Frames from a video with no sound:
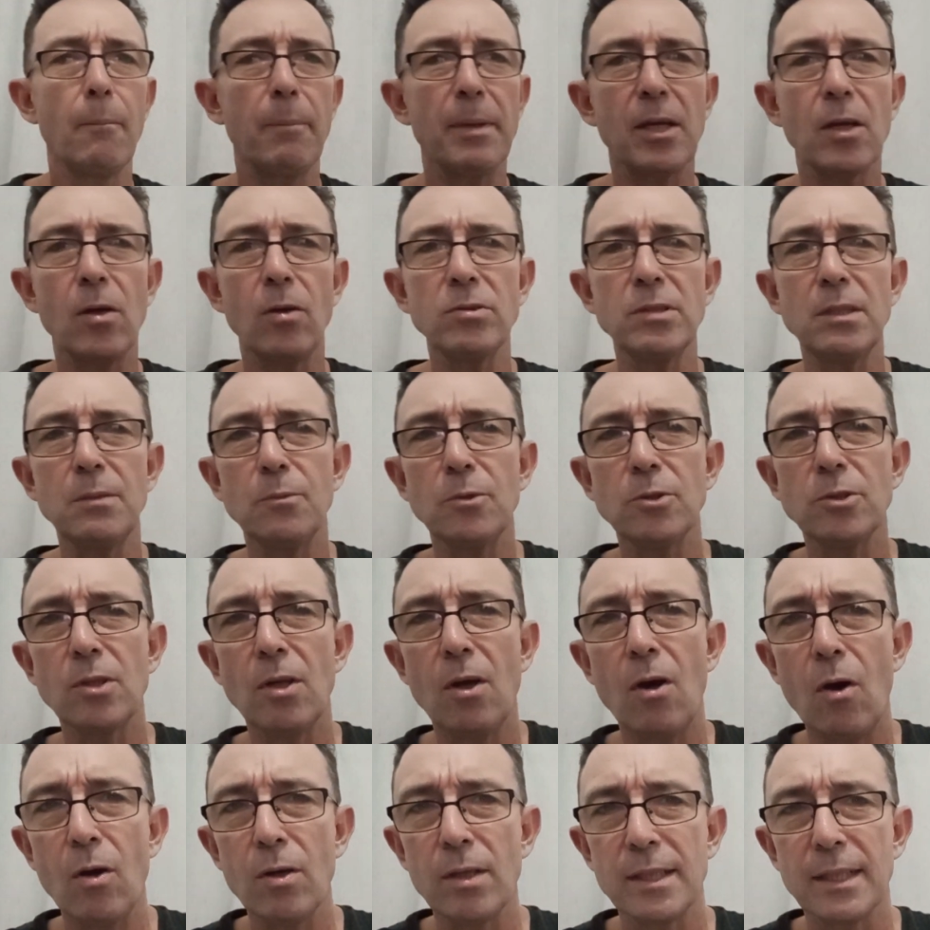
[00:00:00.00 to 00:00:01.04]
Because it was
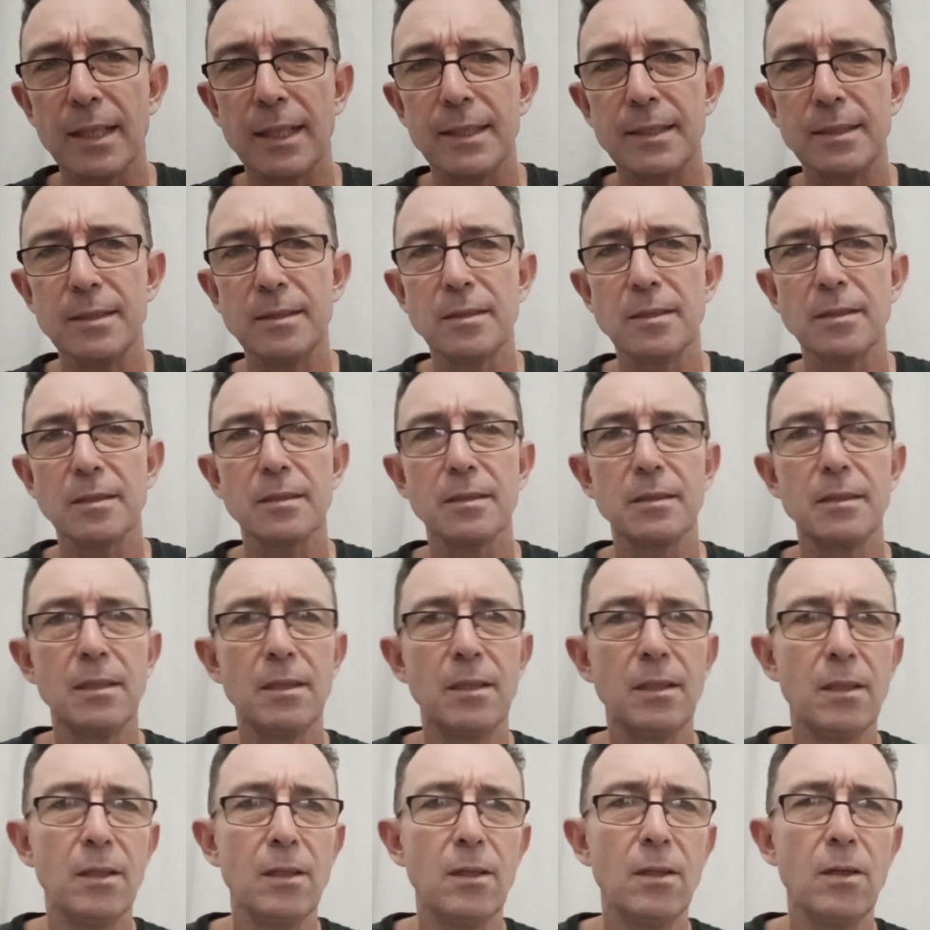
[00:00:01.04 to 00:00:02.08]
the holidays,
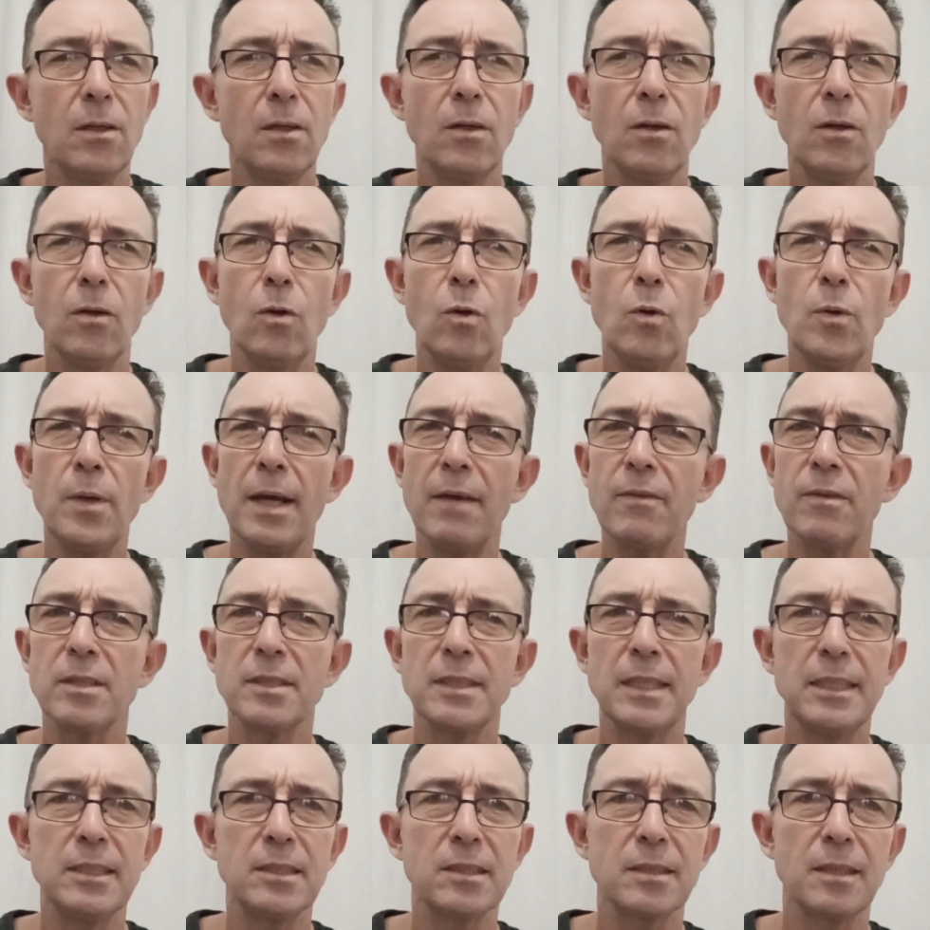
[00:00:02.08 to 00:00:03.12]
all the other
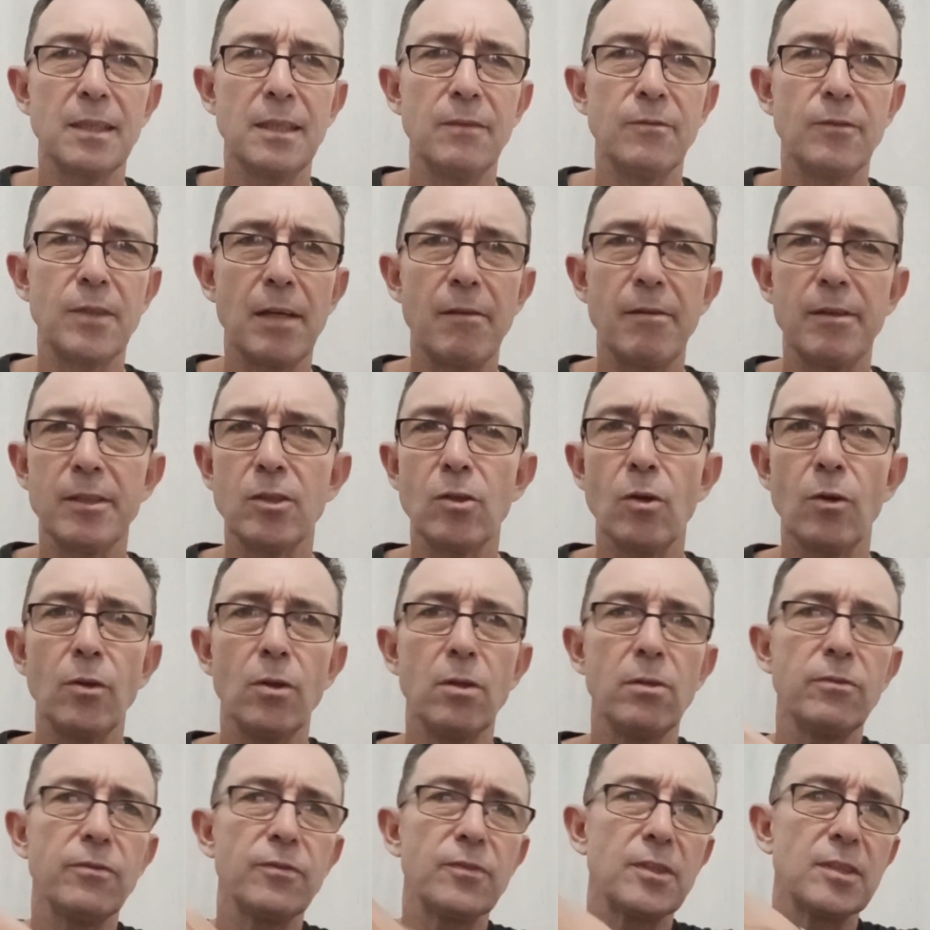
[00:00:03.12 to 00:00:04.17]
teachers that lived there had gone
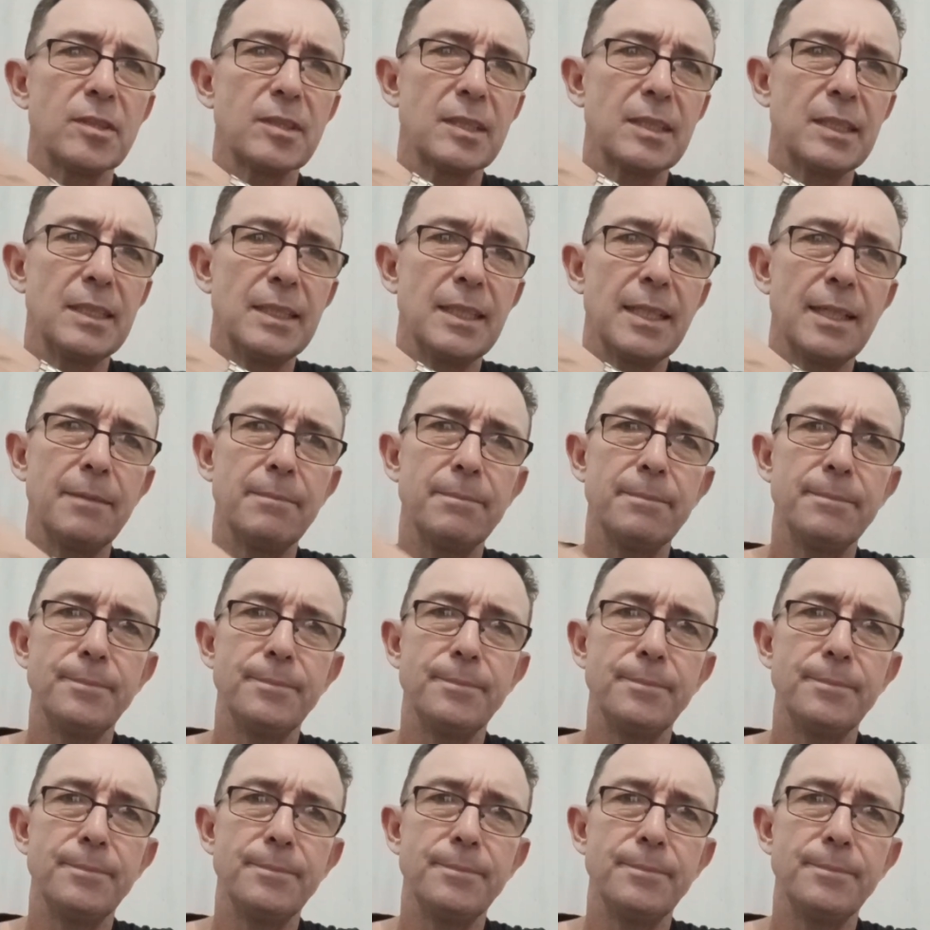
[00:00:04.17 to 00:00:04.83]
off to see